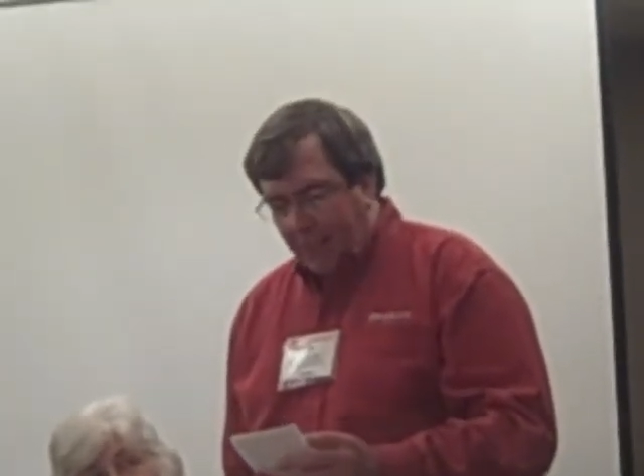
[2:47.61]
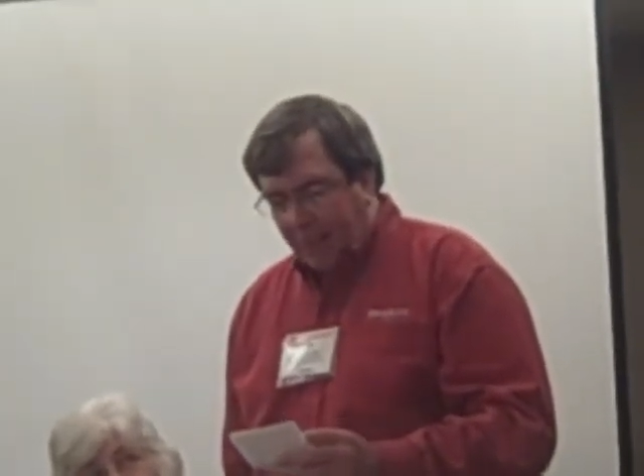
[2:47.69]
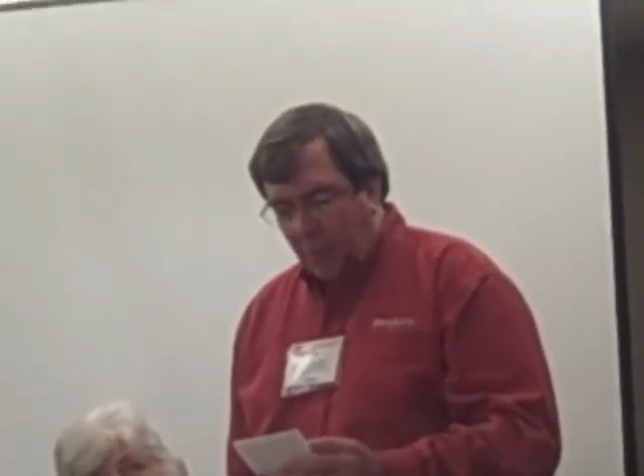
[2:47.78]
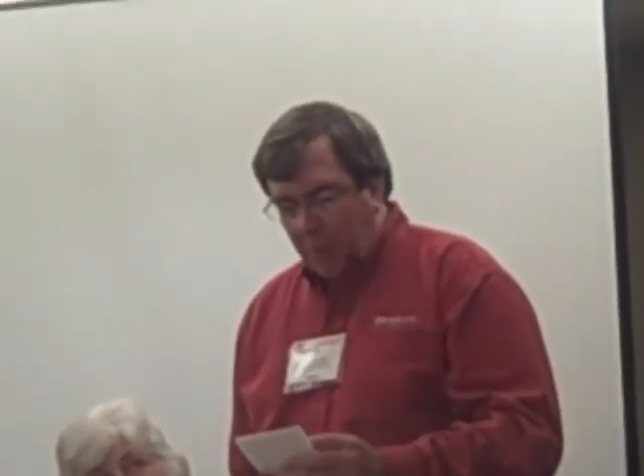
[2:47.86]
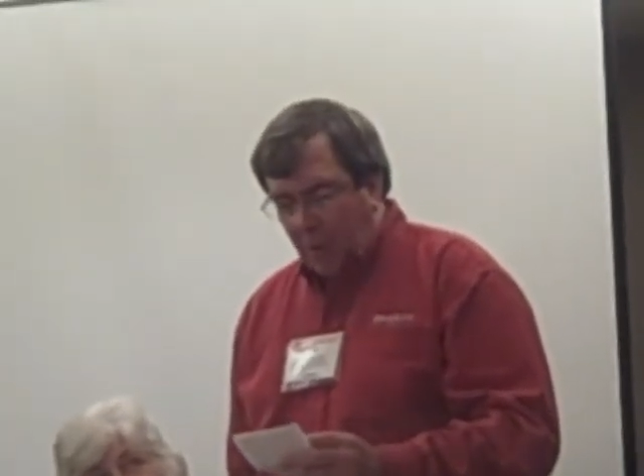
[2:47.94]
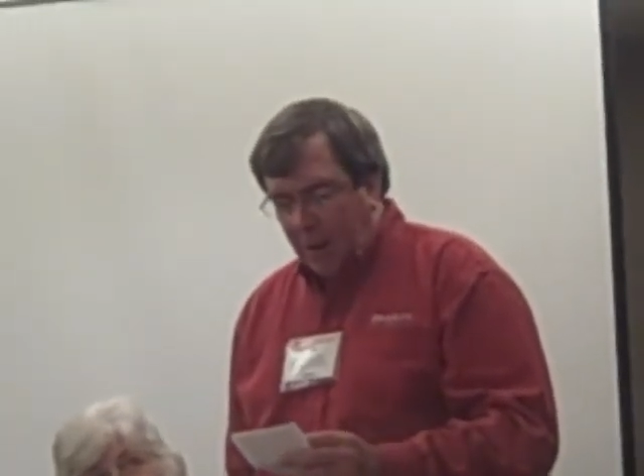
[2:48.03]
a
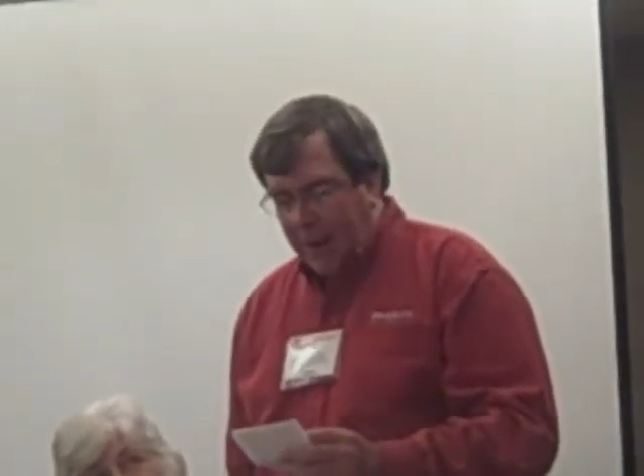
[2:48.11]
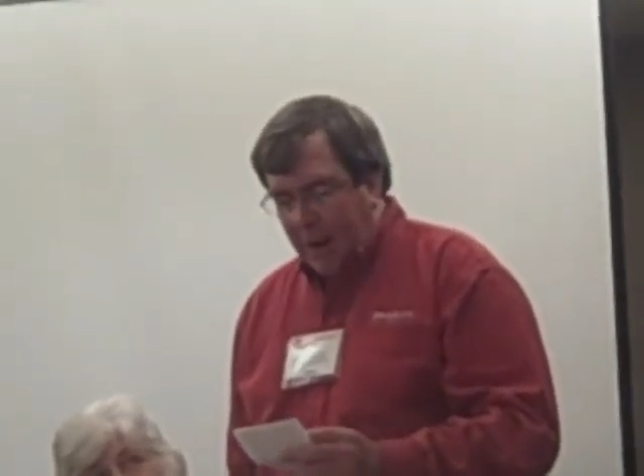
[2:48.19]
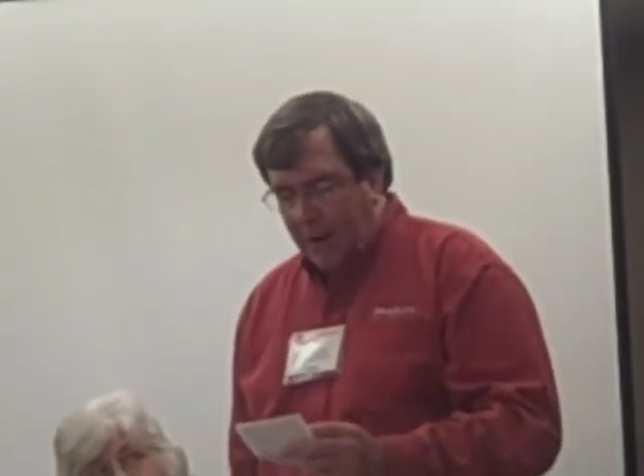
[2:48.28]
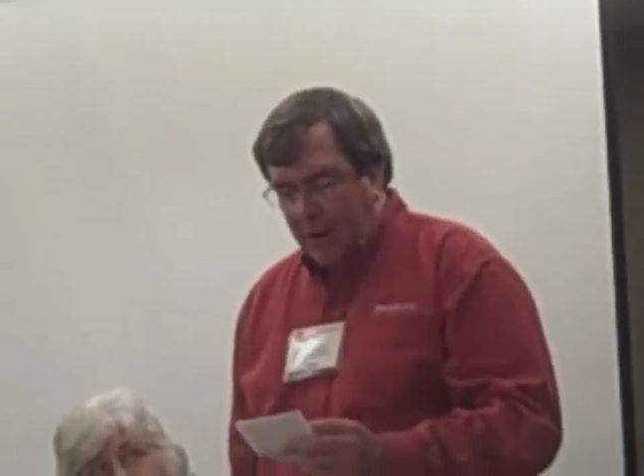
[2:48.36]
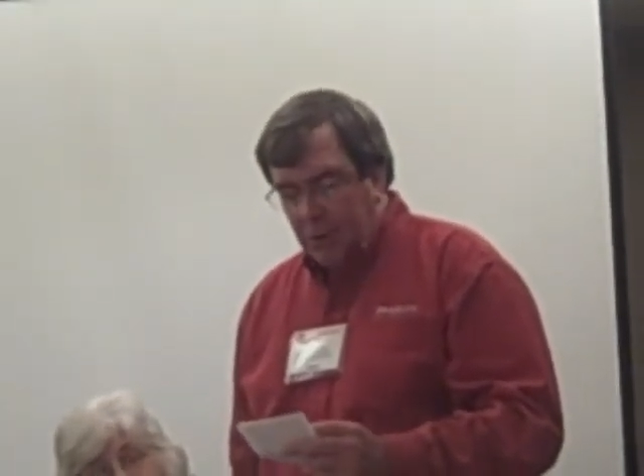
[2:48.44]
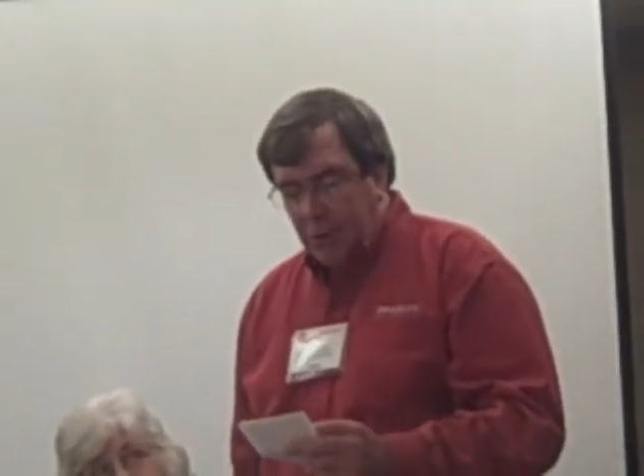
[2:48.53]
formal
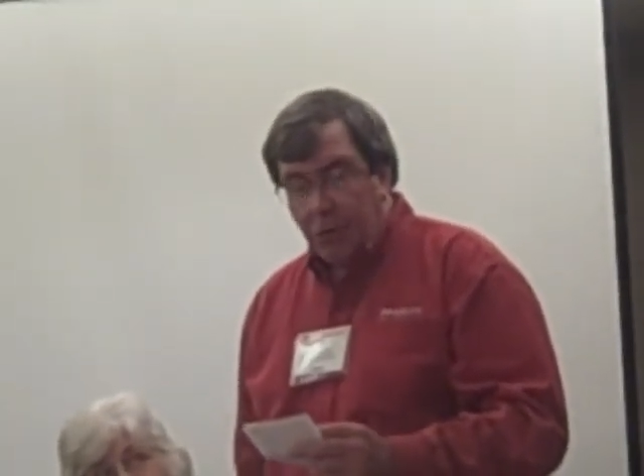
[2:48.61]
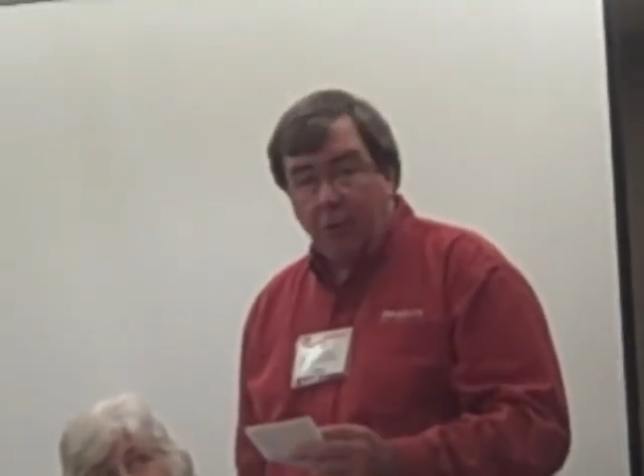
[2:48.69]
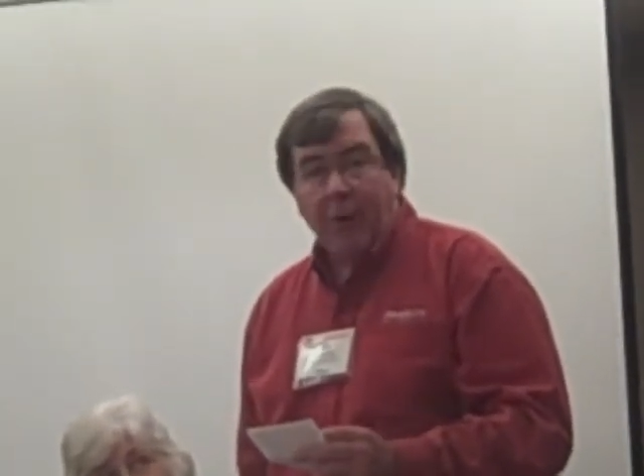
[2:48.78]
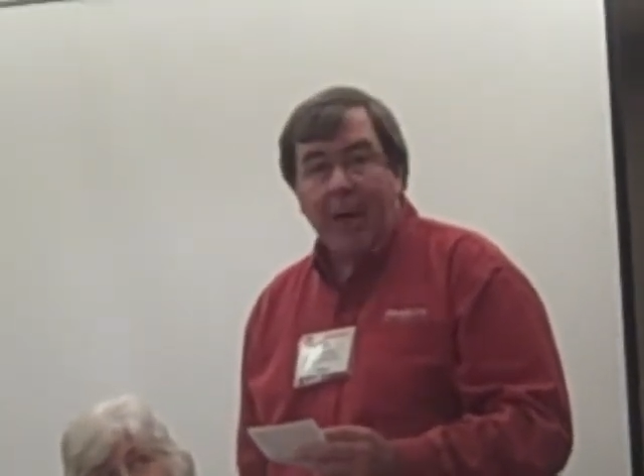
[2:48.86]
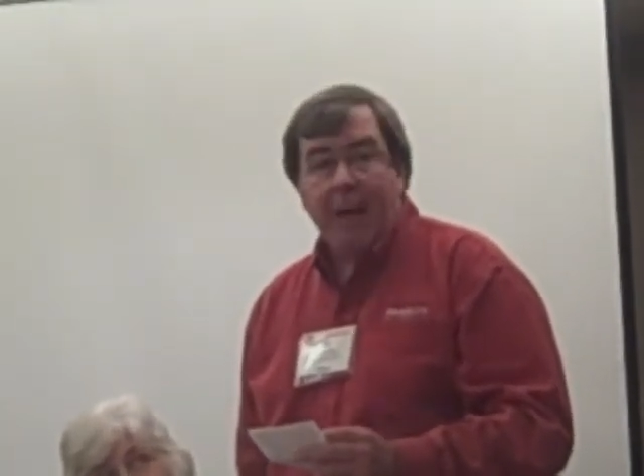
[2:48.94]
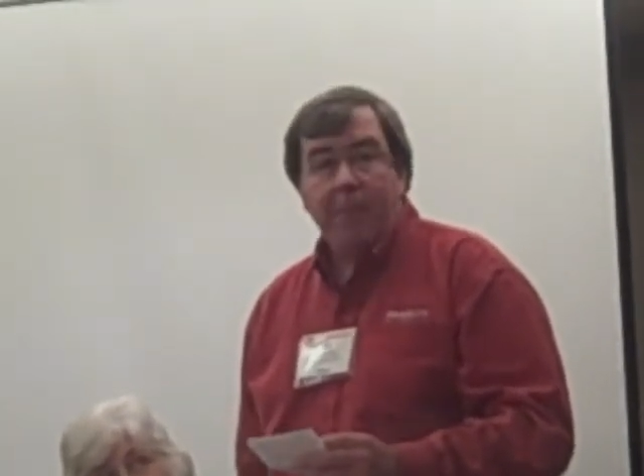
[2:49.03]
accounting
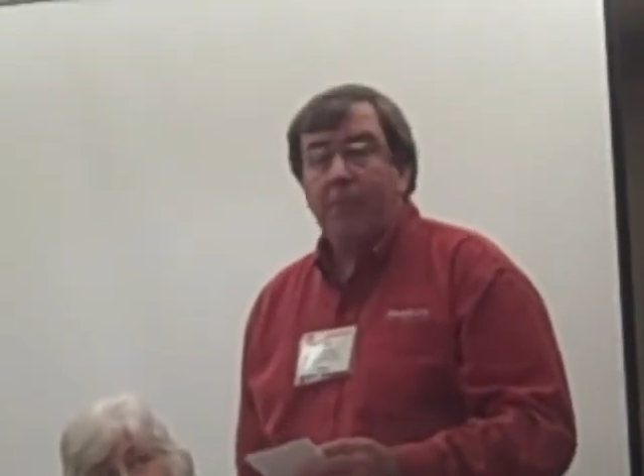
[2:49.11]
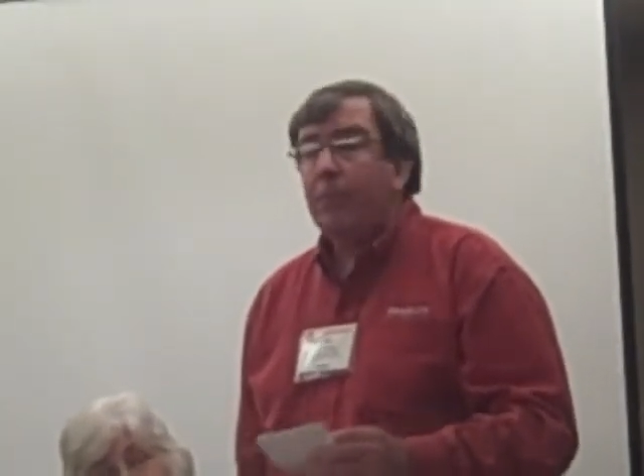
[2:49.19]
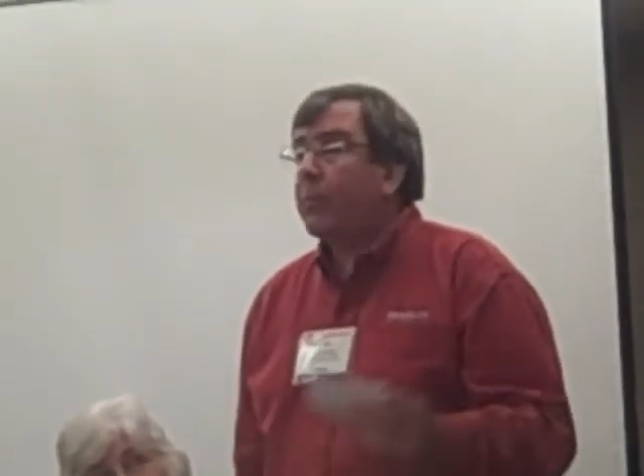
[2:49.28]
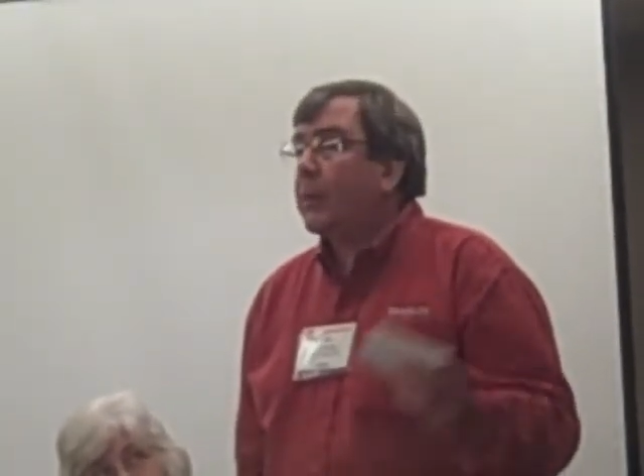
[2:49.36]
tutor lab,